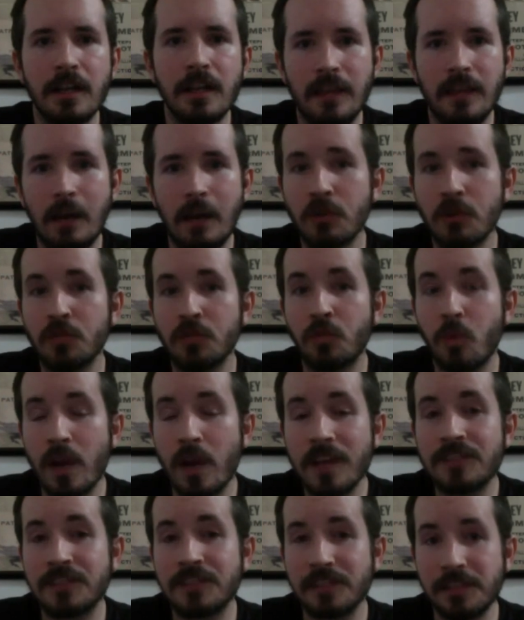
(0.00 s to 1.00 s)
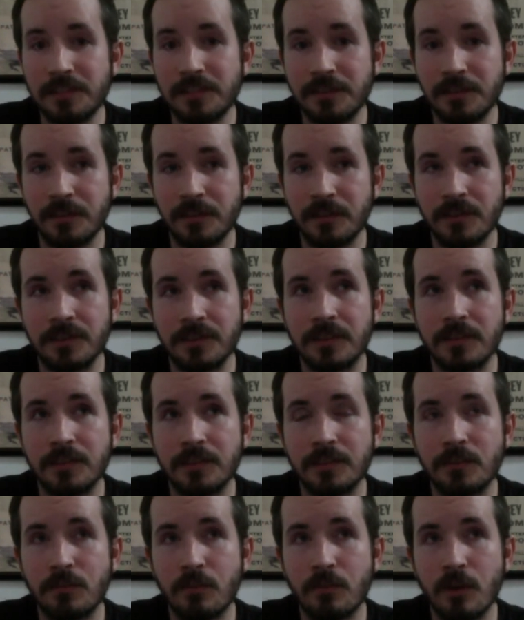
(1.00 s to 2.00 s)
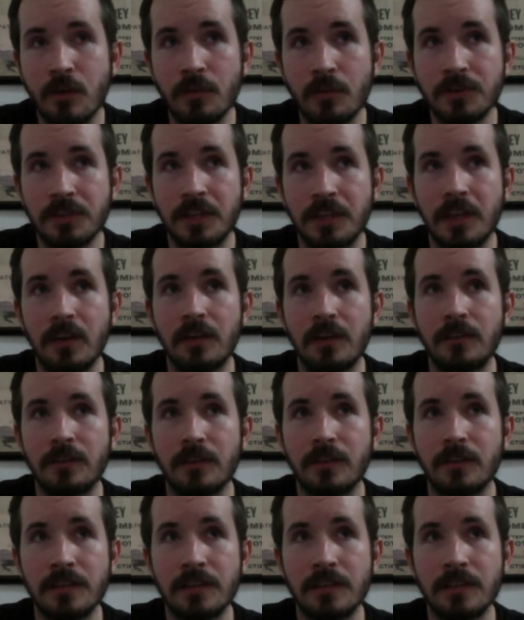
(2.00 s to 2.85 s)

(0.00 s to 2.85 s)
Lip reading: Right. That was way sleazier because Crow is a character